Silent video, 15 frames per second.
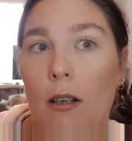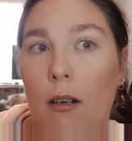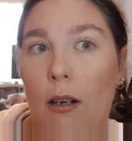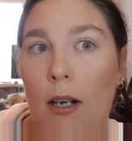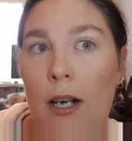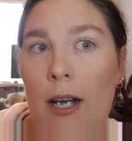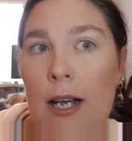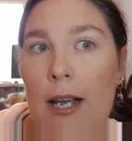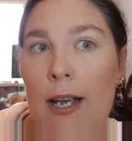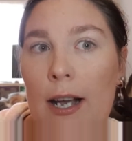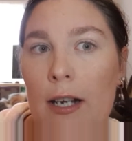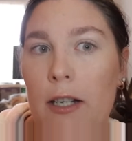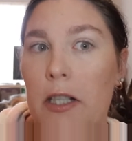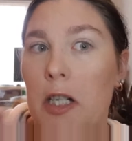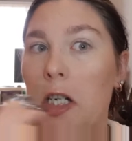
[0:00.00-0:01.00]
I
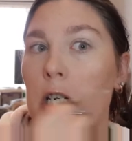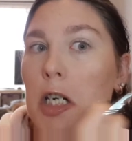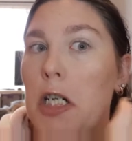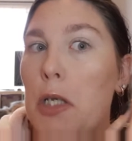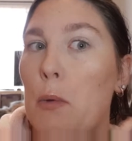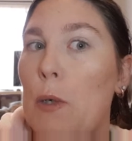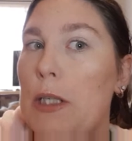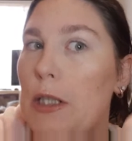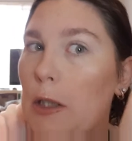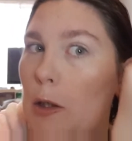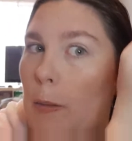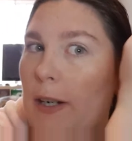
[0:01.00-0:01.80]
accidentally went a little